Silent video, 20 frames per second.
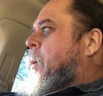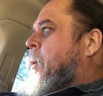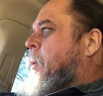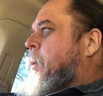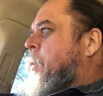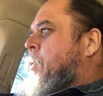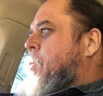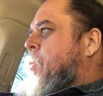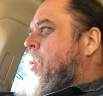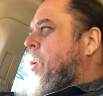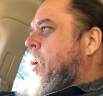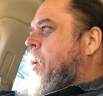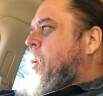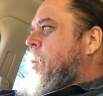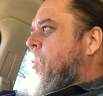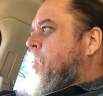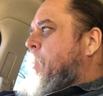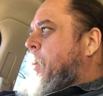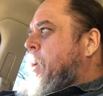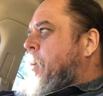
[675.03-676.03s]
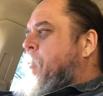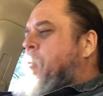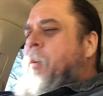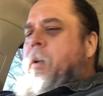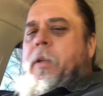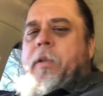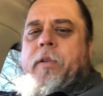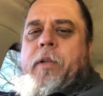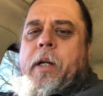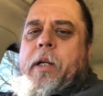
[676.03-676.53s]
This truck has been a
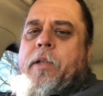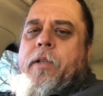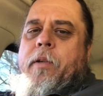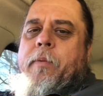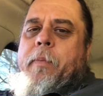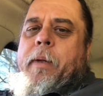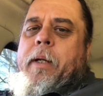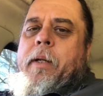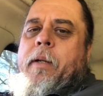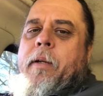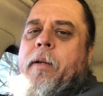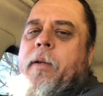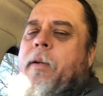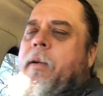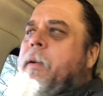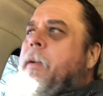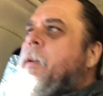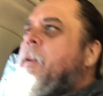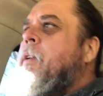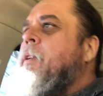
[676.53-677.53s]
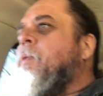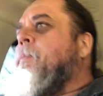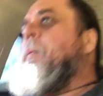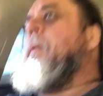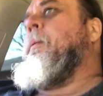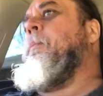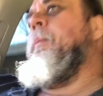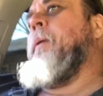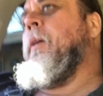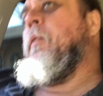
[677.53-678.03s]
frustration, man. It's
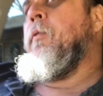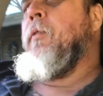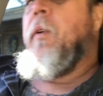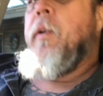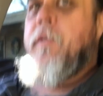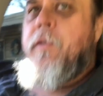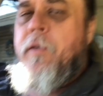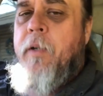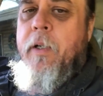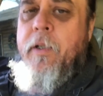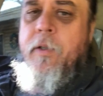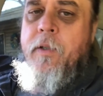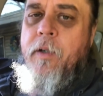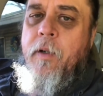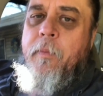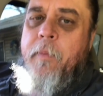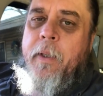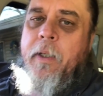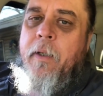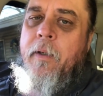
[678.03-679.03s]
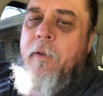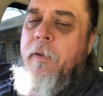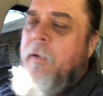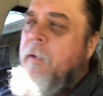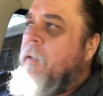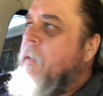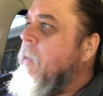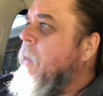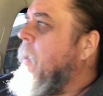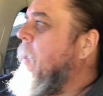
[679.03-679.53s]
been a big frustration on me.
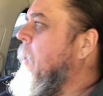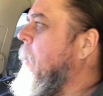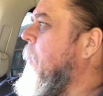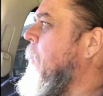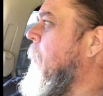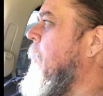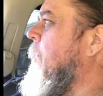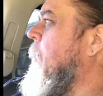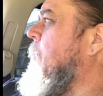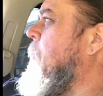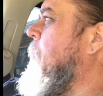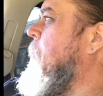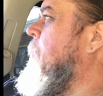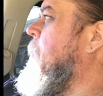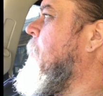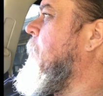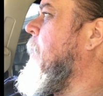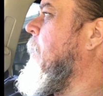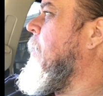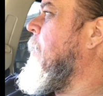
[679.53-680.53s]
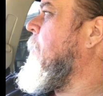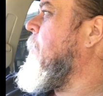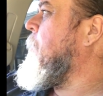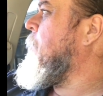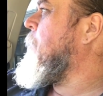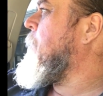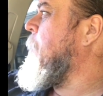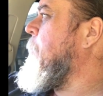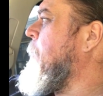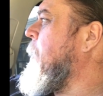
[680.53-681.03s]
And I know
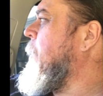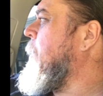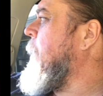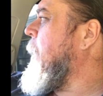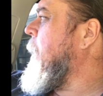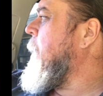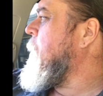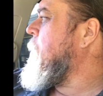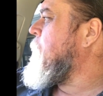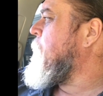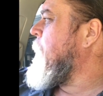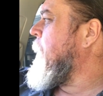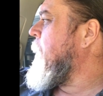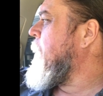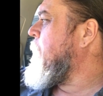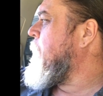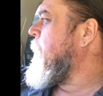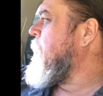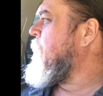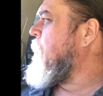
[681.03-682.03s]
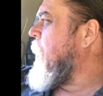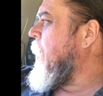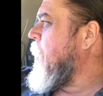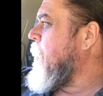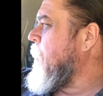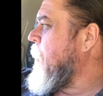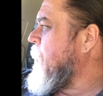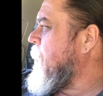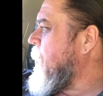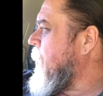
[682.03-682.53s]
some of you guys, man, have been
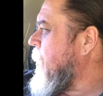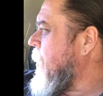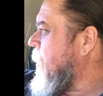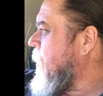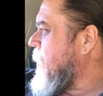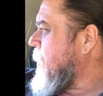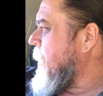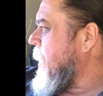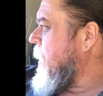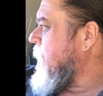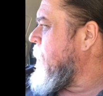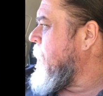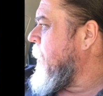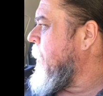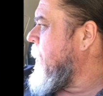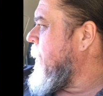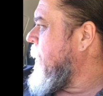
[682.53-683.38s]
following me for a long time.